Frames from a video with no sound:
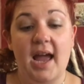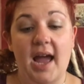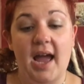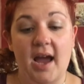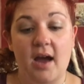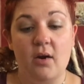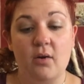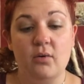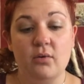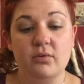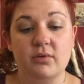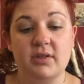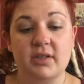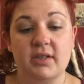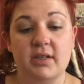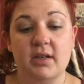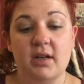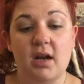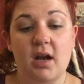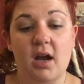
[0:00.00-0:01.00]
out
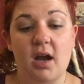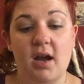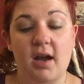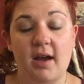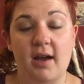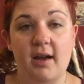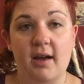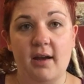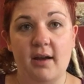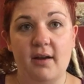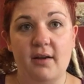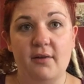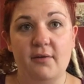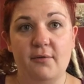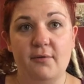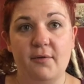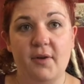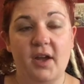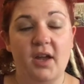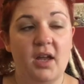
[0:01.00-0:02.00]

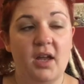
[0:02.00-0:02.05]
of